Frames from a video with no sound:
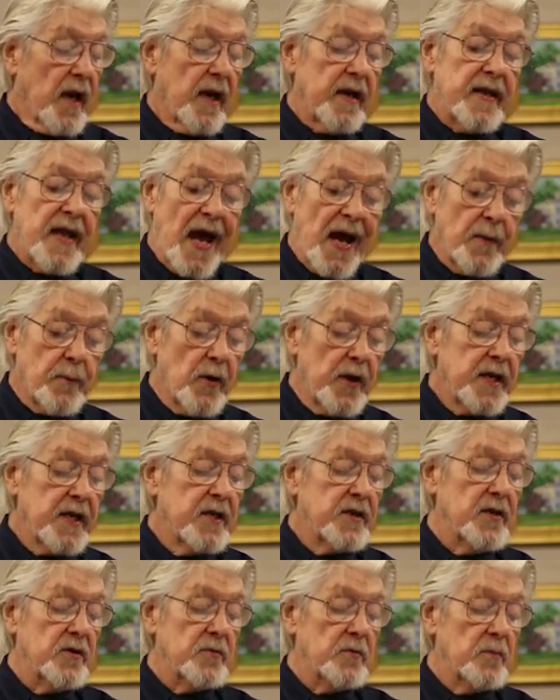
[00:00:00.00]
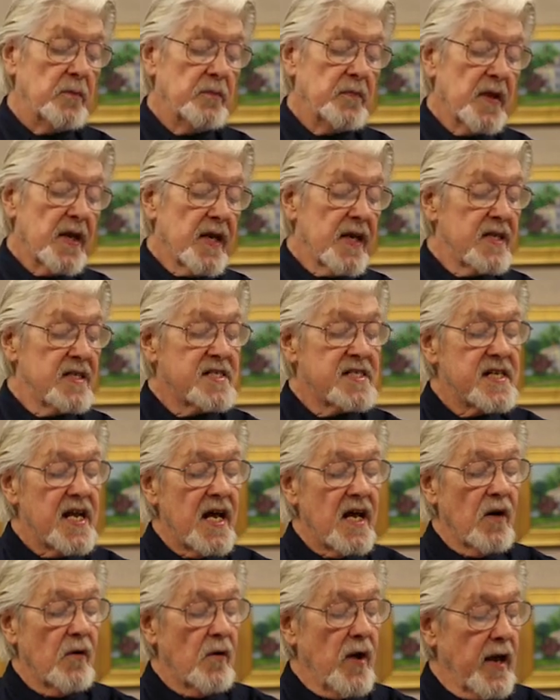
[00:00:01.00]
And that's what he do. He
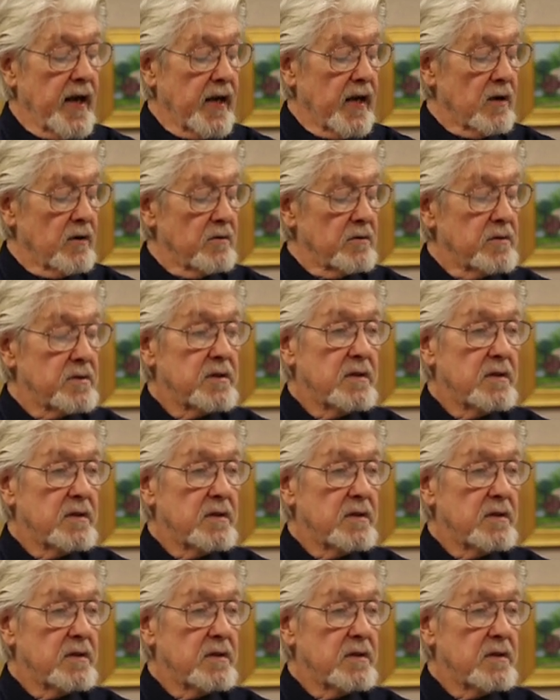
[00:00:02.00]
sell radios.